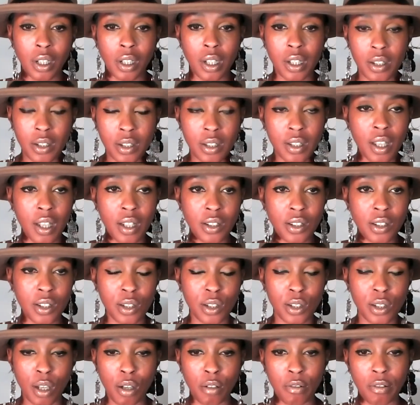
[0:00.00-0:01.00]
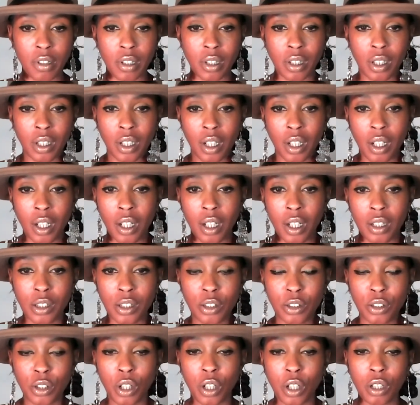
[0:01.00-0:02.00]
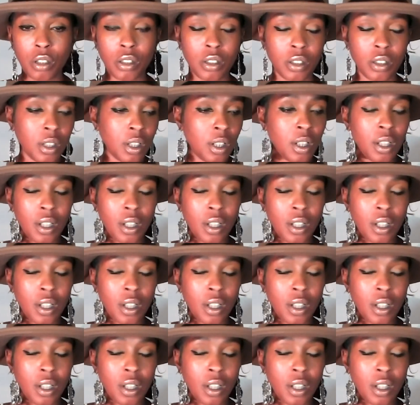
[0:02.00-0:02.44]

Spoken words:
It's necessary. You know,